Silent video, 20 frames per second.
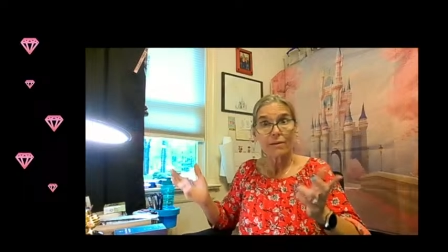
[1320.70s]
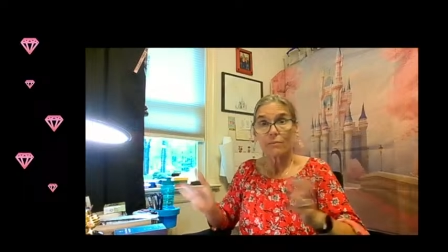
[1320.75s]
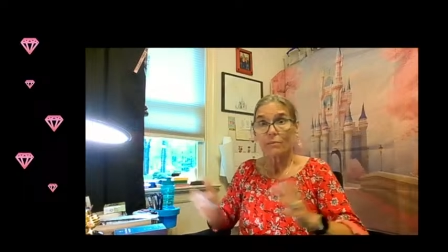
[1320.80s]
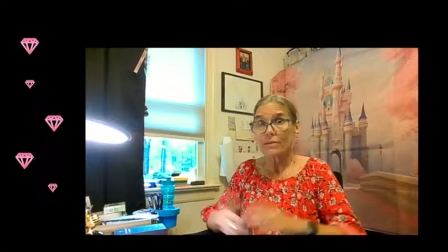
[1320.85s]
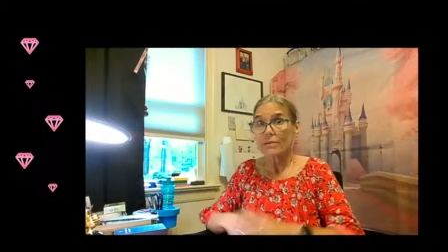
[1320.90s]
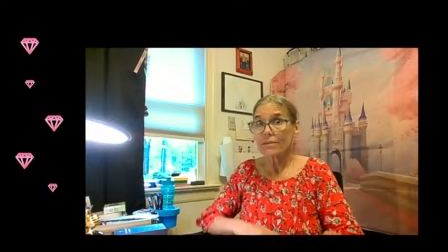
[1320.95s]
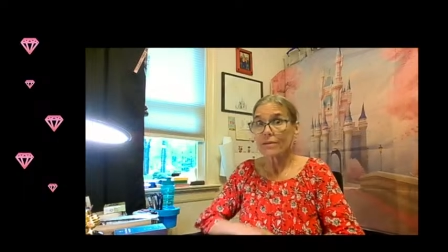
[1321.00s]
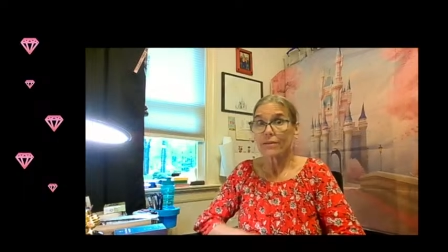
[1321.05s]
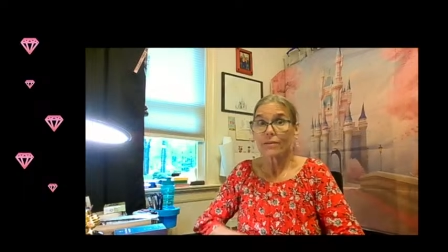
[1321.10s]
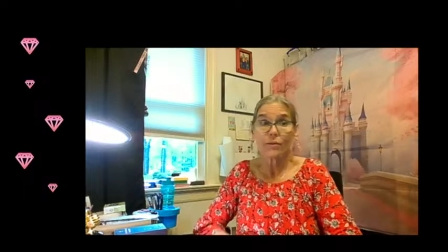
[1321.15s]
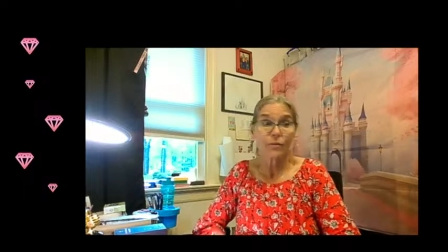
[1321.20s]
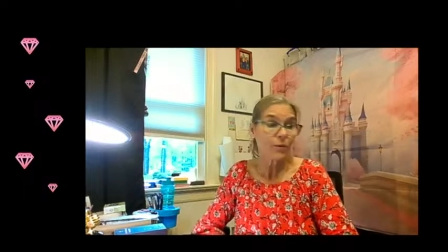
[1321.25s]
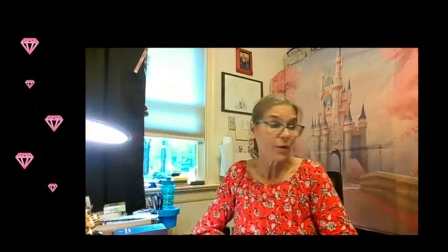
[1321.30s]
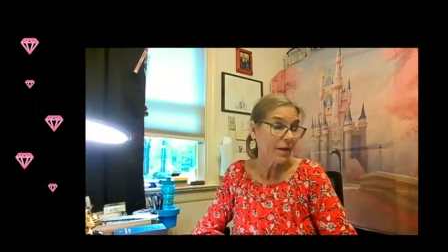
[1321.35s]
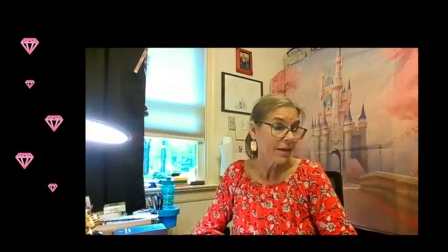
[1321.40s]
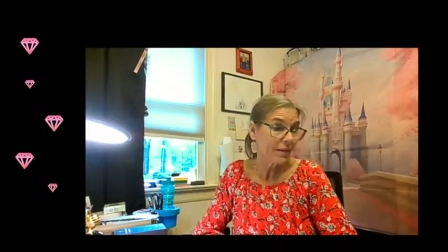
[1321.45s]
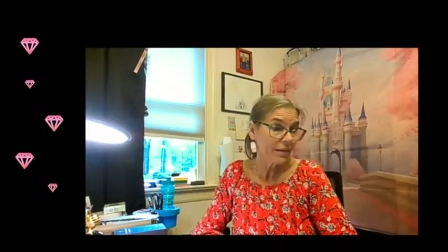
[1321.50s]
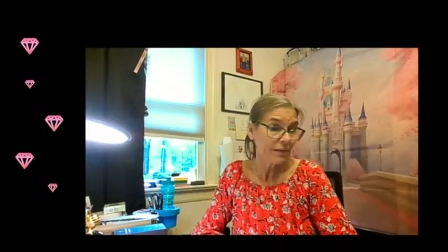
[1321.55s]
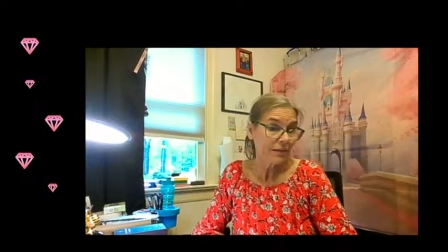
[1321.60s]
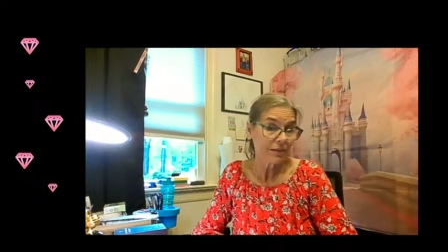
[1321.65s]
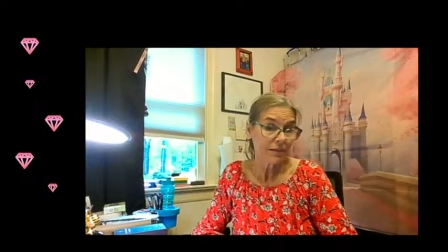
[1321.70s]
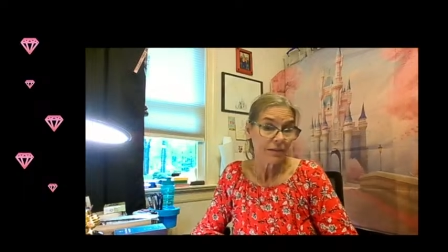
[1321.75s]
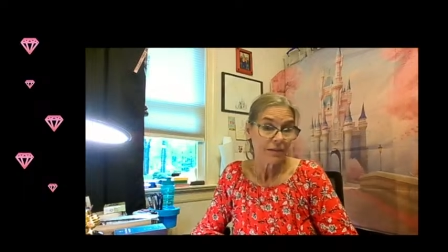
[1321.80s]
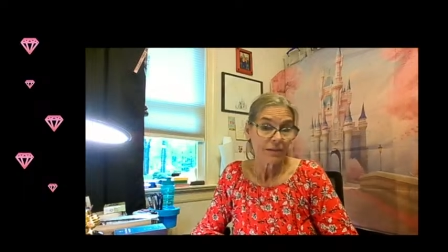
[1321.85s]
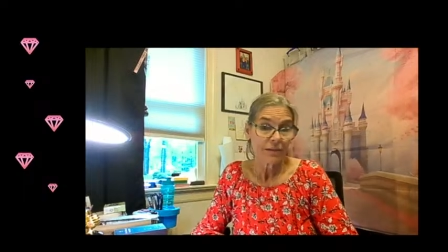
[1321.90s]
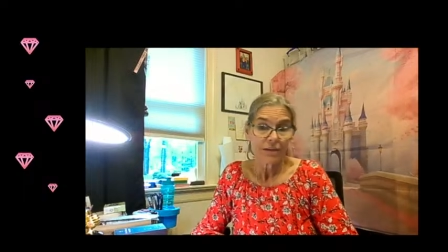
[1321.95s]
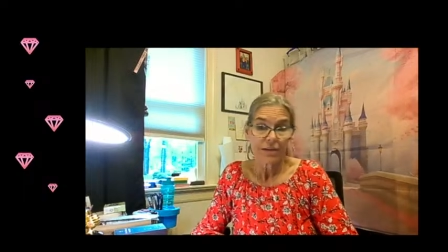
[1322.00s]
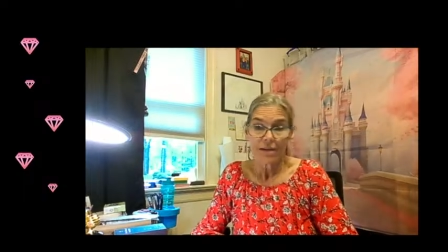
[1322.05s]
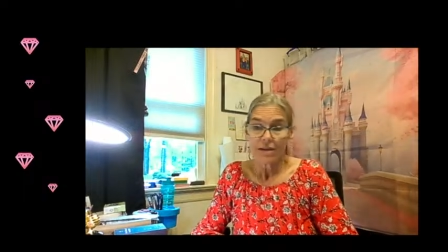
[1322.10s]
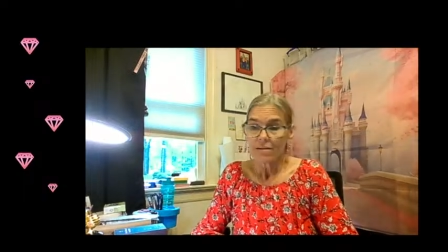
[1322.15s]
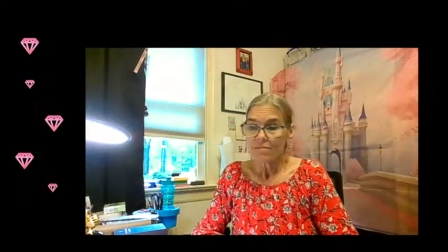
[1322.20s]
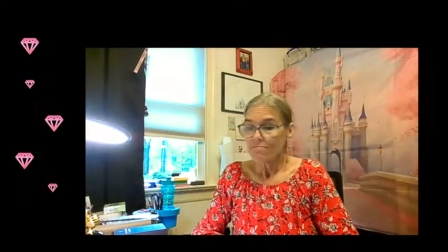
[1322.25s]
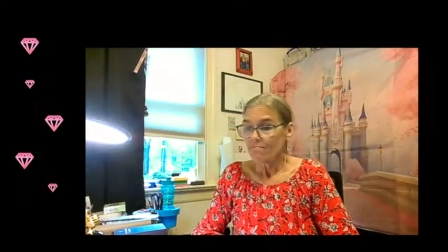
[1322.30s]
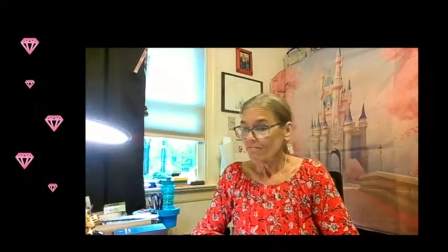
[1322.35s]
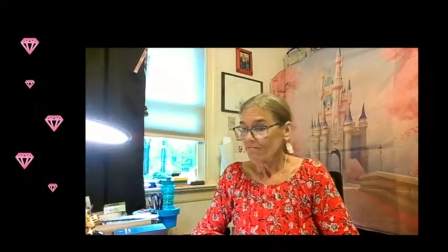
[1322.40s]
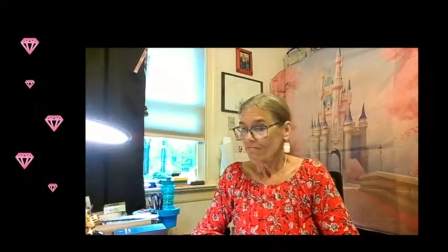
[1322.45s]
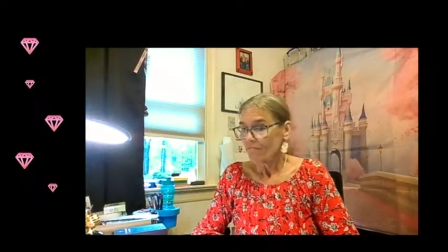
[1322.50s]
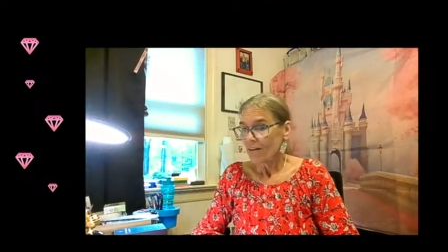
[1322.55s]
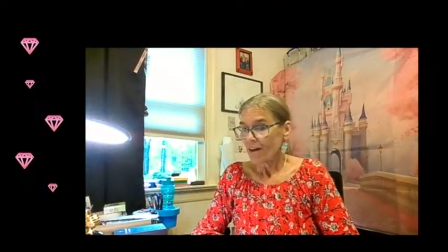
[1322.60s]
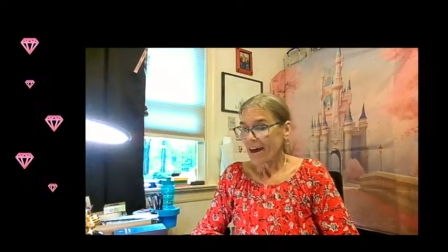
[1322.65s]
it was a great
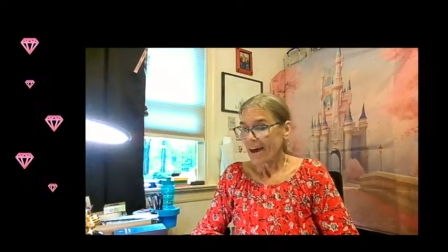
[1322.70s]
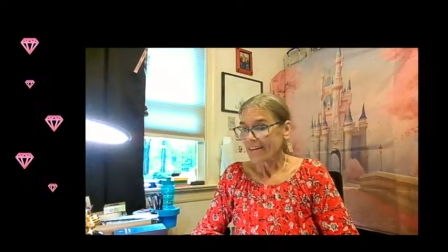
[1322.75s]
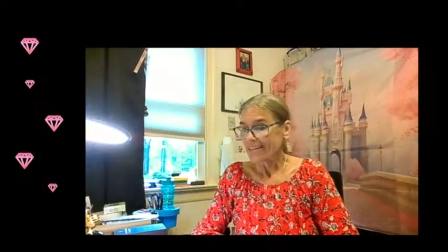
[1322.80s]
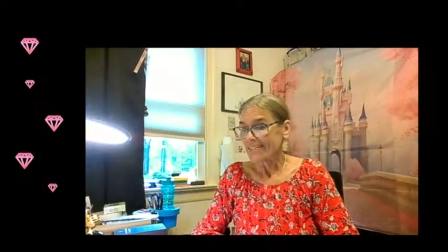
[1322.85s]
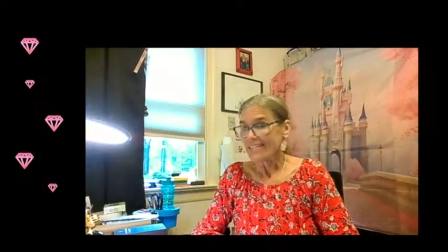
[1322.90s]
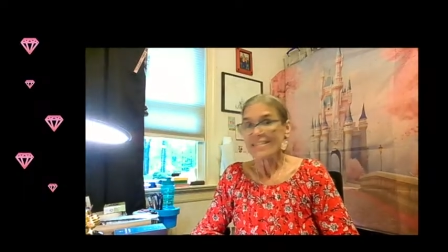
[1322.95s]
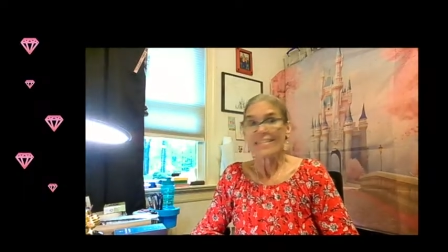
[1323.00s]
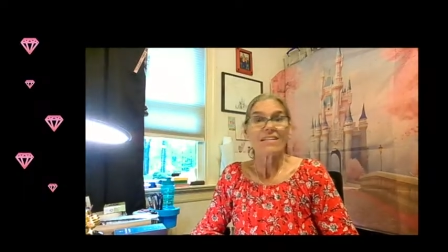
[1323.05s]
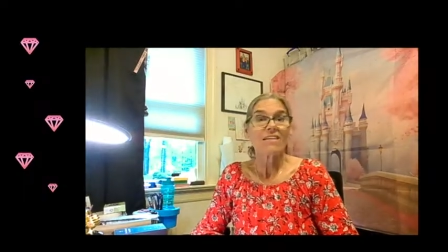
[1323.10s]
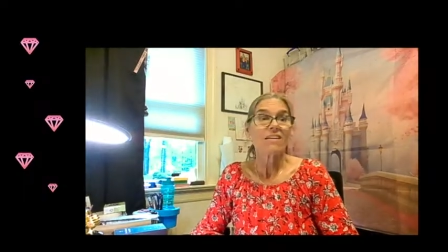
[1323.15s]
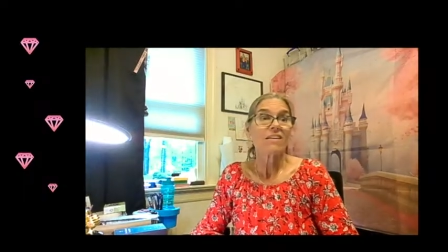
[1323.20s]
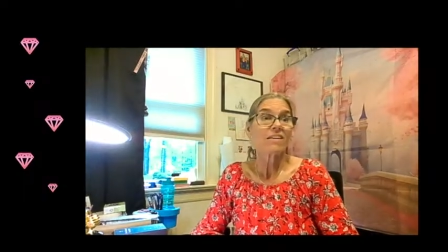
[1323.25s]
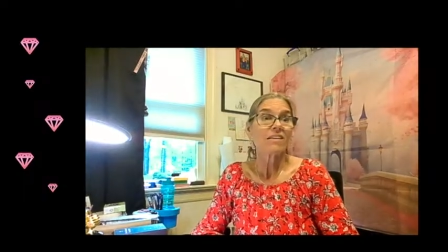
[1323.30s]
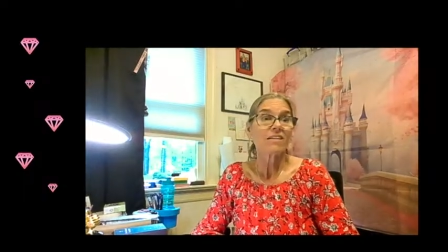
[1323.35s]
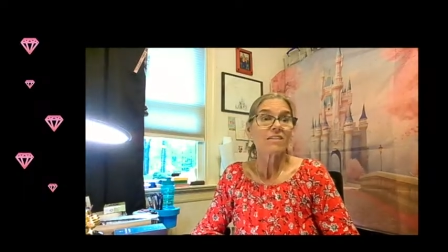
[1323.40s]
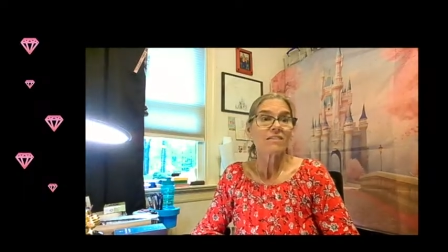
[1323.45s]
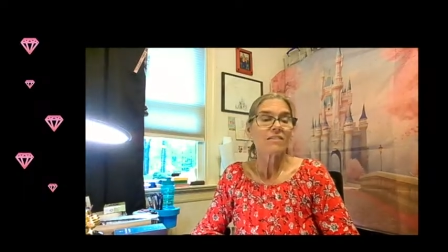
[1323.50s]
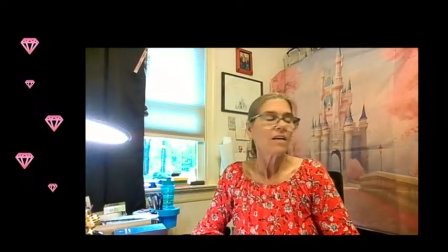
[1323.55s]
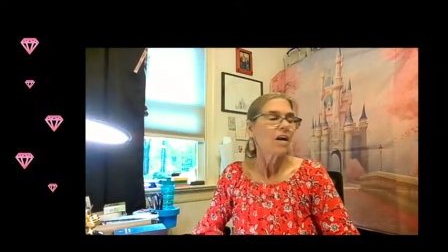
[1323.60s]
idea.